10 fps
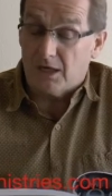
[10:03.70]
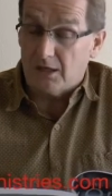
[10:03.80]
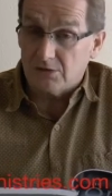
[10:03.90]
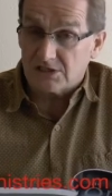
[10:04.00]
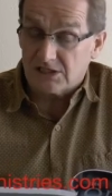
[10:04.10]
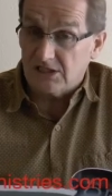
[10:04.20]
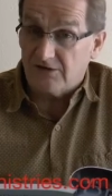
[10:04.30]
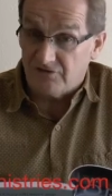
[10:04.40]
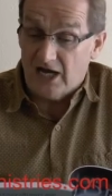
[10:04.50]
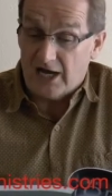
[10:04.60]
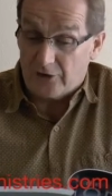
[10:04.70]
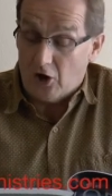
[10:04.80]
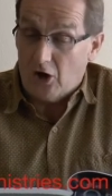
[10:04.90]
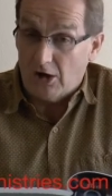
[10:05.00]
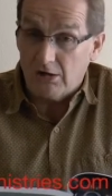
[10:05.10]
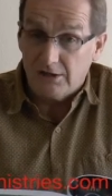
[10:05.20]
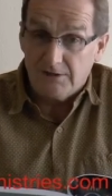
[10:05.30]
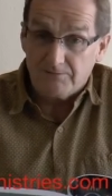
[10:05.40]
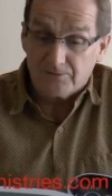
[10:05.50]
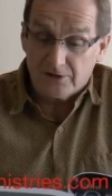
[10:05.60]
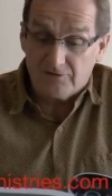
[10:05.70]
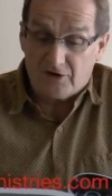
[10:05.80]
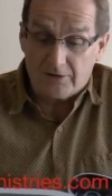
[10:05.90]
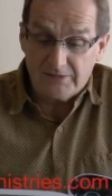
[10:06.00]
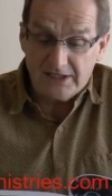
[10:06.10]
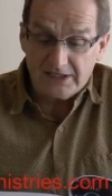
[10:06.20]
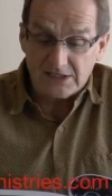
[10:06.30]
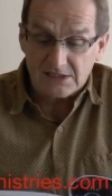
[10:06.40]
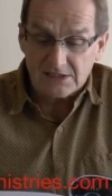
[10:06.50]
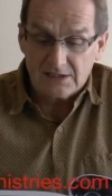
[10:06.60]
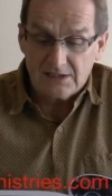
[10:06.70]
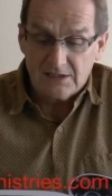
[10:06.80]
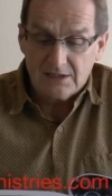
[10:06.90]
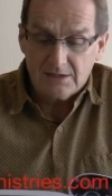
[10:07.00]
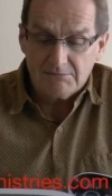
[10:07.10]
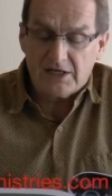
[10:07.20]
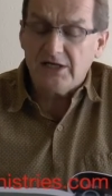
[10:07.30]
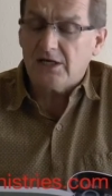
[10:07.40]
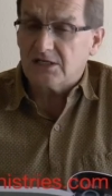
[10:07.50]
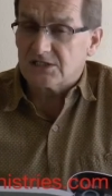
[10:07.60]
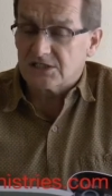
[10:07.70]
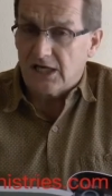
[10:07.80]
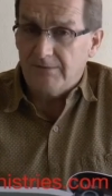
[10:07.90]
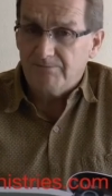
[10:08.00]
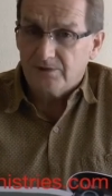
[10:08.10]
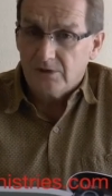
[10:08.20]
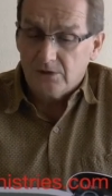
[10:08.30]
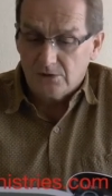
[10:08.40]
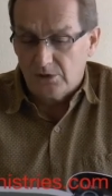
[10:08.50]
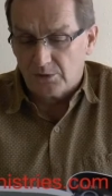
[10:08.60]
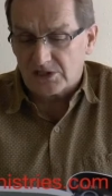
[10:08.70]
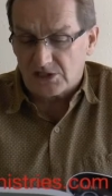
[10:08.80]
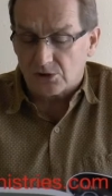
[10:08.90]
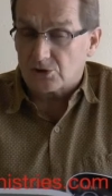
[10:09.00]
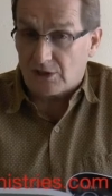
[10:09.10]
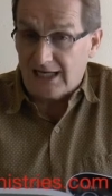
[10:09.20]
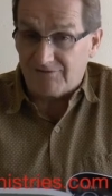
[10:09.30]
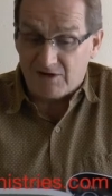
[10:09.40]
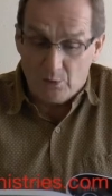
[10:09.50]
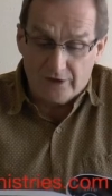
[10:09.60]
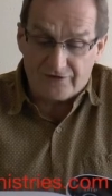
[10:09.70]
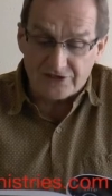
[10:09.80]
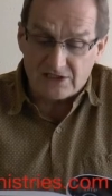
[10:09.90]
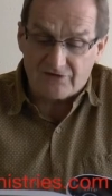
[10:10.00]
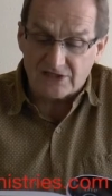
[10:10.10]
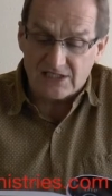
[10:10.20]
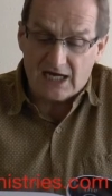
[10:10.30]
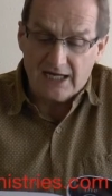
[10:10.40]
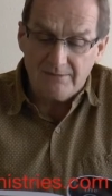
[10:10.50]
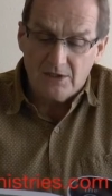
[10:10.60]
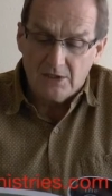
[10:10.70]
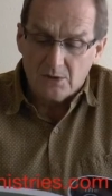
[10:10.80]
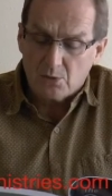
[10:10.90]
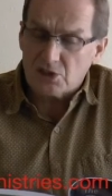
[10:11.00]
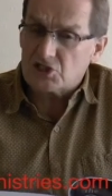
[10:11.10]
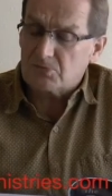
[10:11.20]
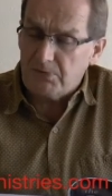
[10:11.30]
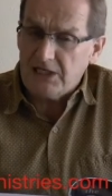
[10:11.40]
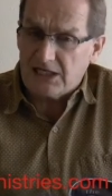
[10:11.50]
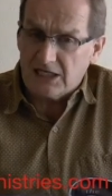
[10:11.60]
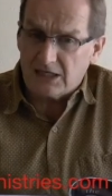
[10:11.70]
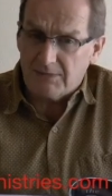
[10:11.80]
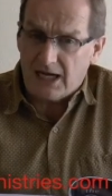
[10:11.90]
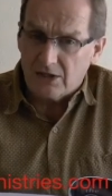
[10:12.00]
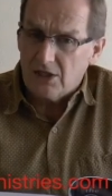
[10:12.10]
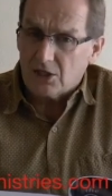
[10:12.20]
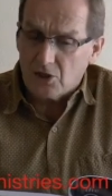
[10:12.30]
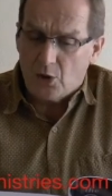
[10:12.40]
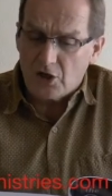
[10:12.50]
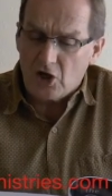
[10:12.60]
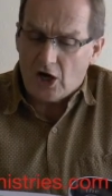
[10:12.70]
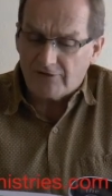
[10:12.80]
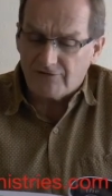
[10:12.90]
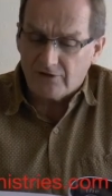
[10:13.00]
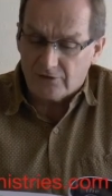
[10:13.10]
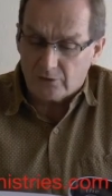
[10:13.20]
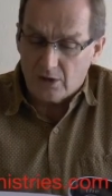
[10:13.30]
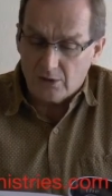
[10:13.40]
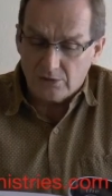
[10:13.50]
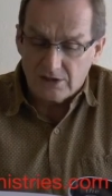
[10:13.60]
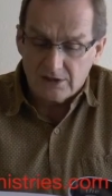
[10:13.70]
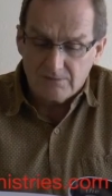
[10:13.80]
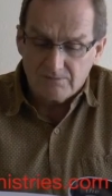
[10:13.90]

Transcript: most, if not all, of our meetings. My youngest son, who was still traveling with us at the time, was speaking about going off the road.